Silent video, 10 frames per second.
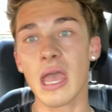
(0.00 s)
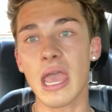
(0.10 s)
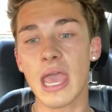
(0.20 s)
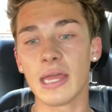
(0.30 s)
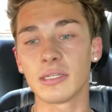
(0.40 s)

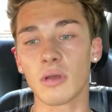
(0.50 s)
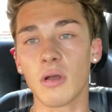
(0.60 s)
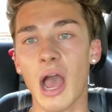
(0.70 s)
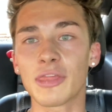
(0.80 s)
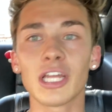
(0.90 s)
And
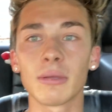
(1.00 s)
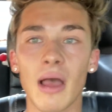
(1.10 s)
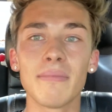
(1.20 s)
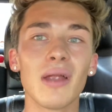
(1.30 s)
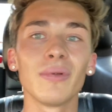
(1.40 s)
I thought that
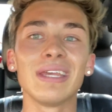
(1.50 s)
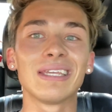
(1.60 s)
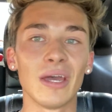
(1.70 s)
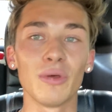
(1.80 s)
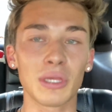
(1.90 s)
I'm not really
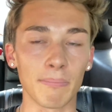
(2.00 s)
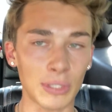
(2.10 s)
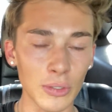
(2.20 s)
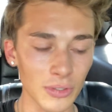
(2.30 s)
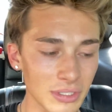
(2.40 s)
good with
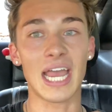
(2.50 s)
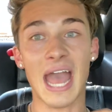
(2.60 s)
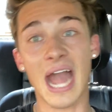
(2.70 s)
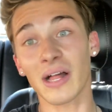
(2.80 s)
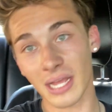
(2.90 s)
computers. I
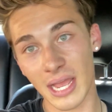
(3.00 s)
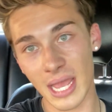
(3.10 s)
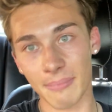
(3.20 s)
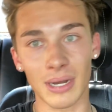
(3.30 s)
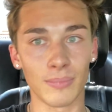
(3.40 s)
act like I
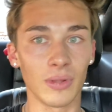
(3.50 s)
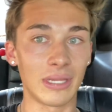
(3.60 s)
am, but I'm really